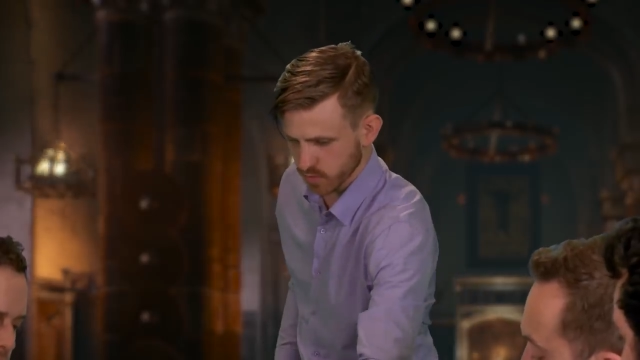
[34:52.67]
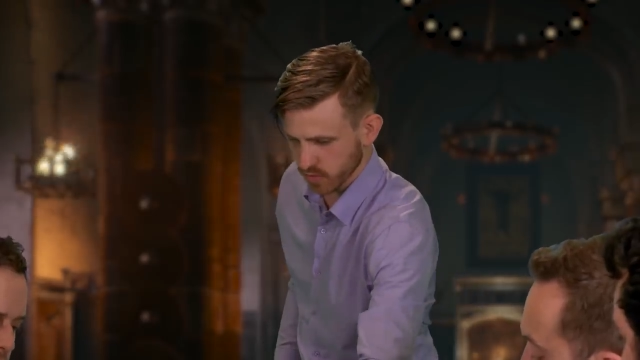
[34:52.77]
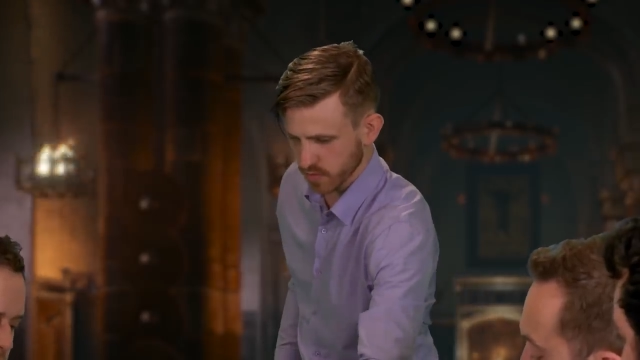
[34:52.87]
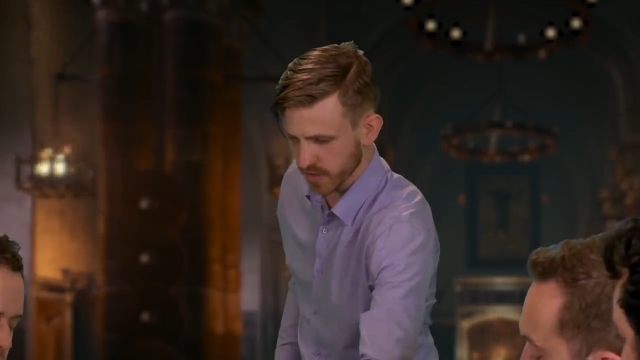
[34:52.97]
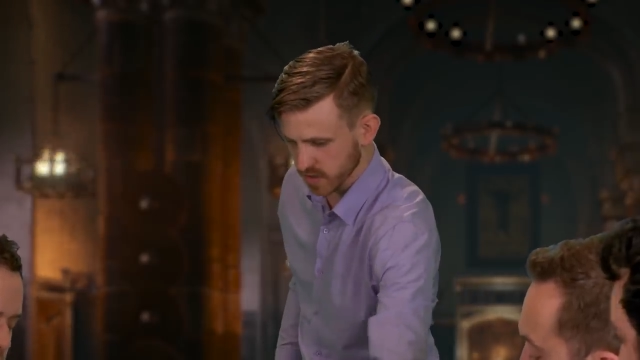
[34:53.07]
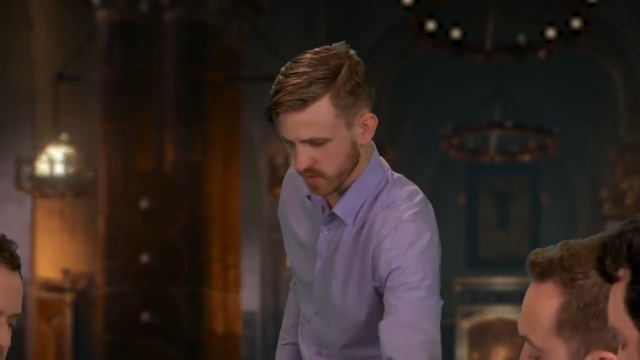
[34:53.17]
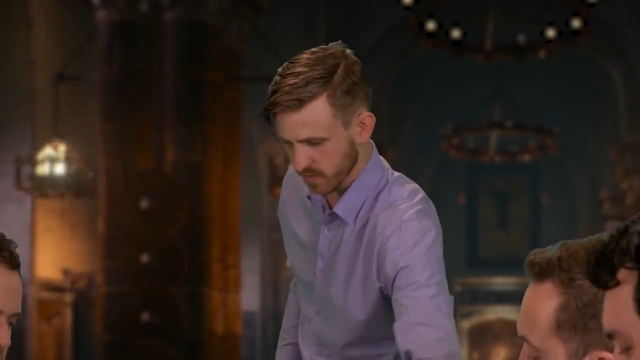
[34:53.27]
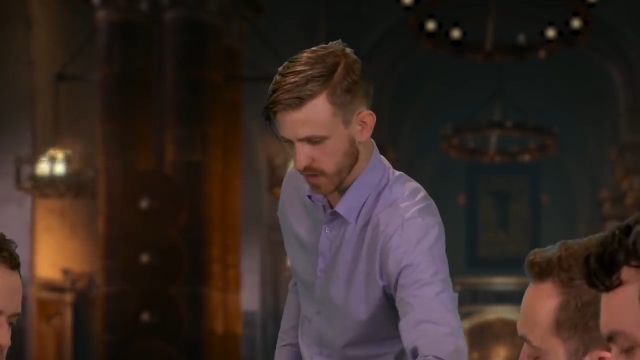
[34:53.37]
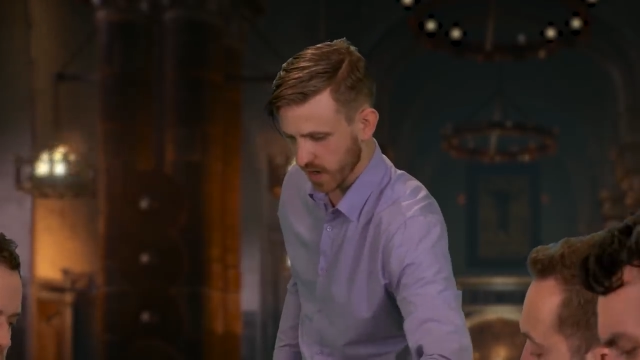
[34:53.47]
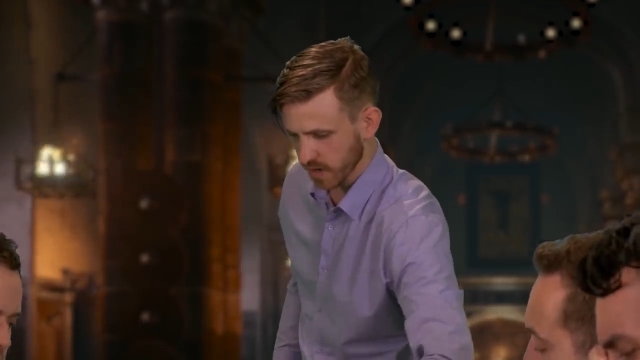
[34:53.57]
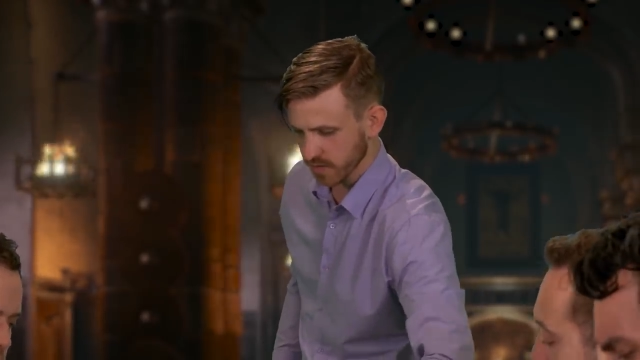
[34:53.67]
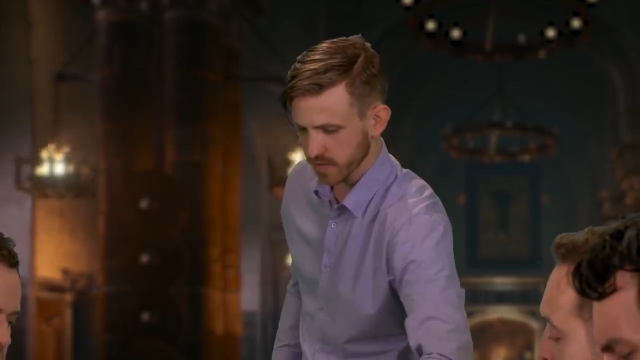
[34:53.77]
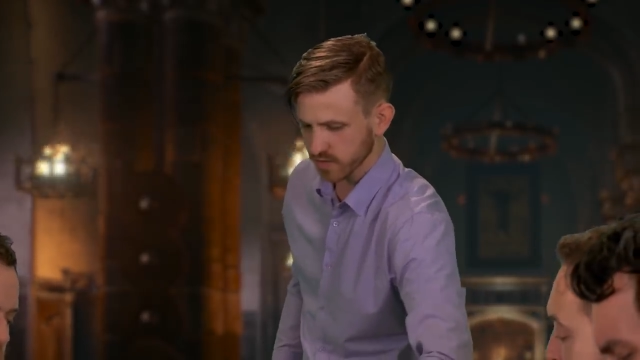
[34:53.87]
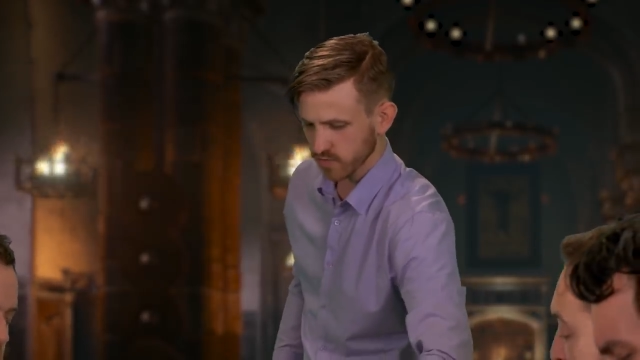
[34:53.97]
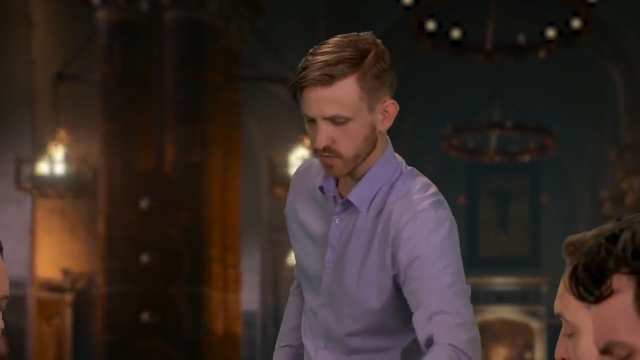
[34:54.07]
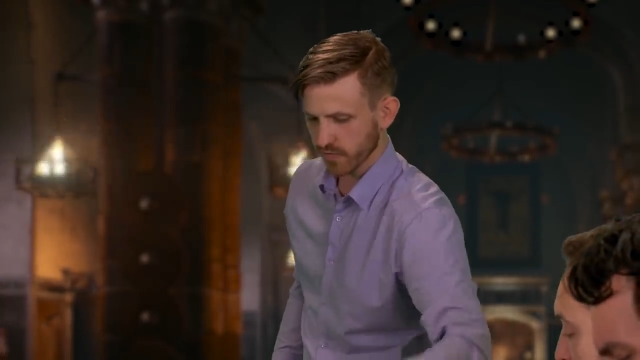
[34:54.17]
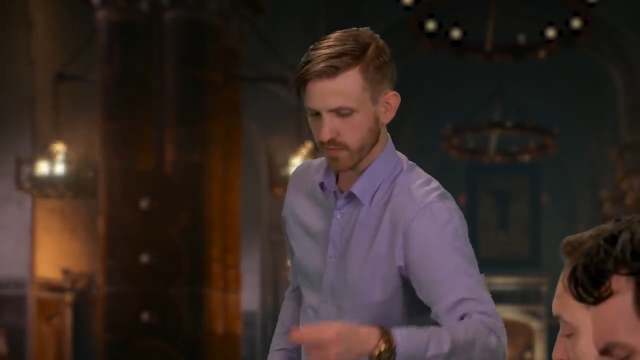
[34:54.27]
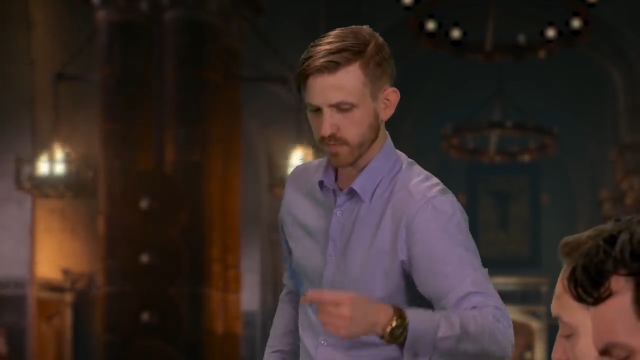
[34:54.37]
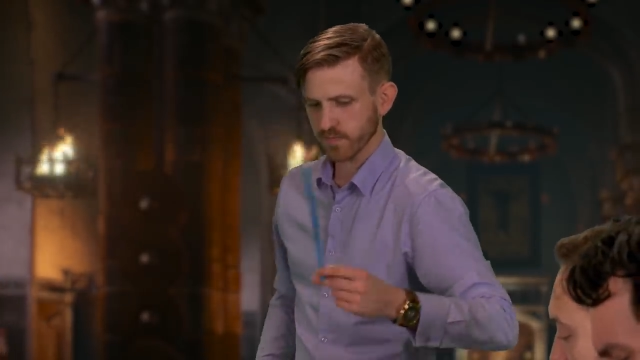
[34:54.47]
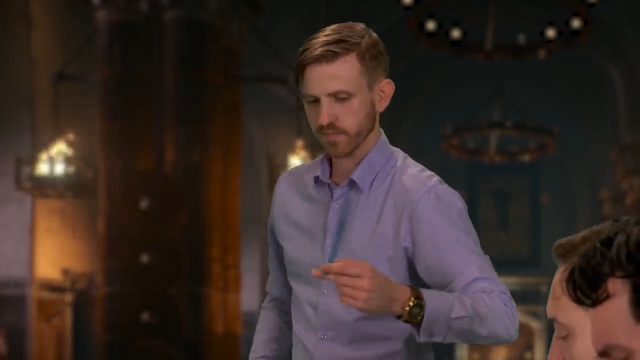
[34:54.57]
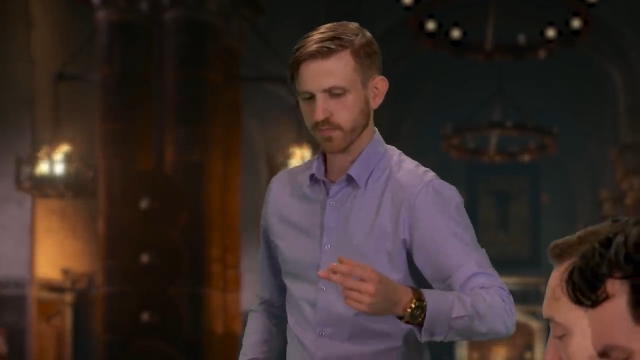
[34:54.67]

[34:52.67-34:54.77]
is probably about 10 feet higher than this. Yeah, right.